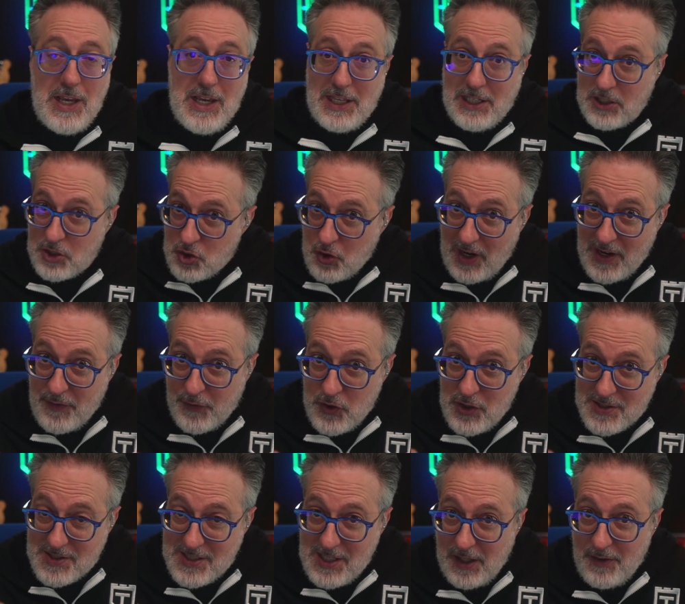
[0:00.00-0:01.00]
You can try it for
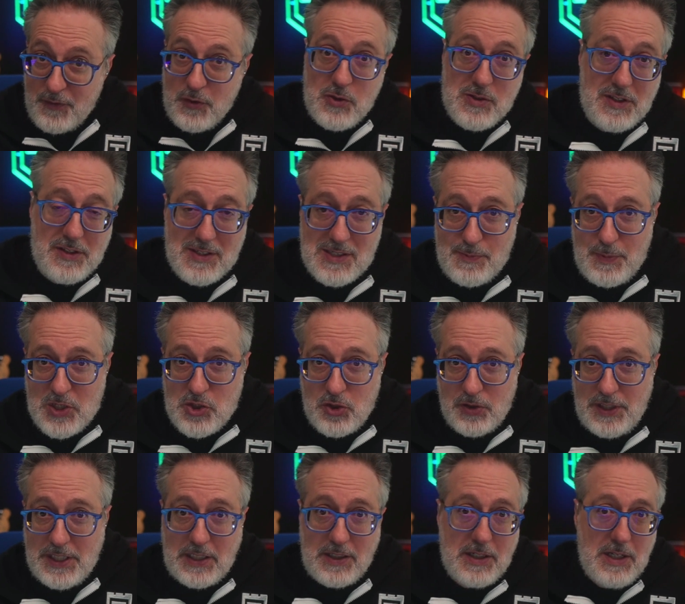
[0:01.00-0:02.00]
yourself using the
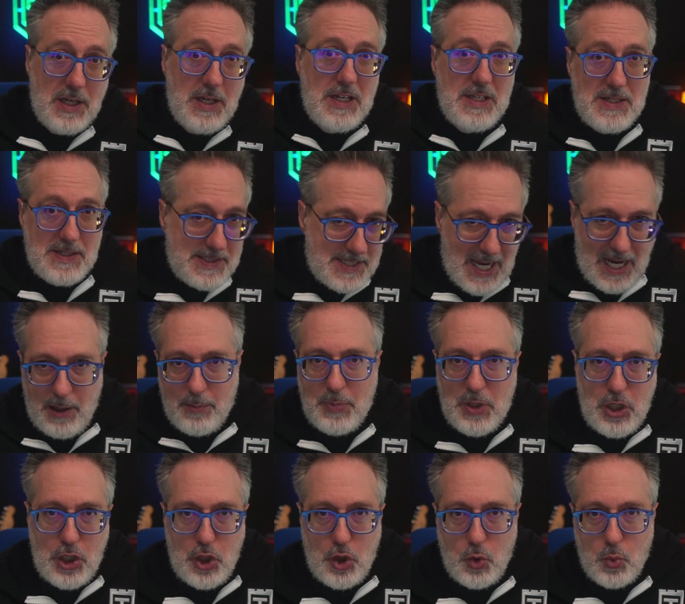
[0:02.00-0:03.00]
special link down
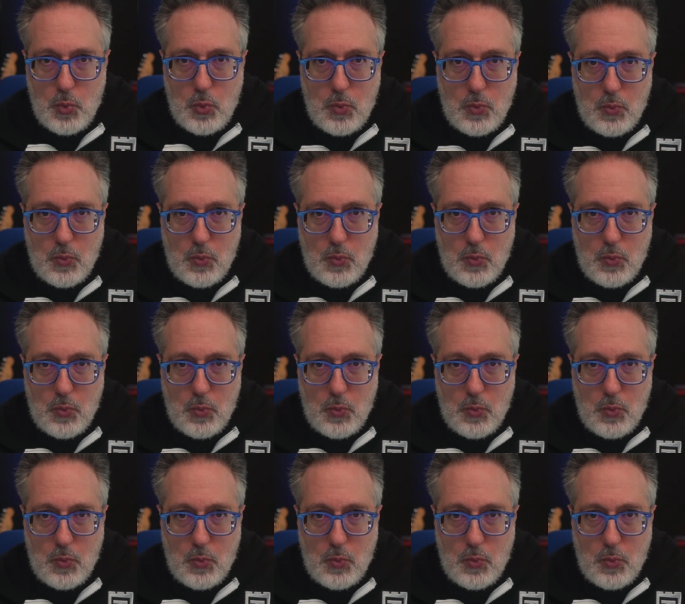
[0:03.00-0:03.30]
below.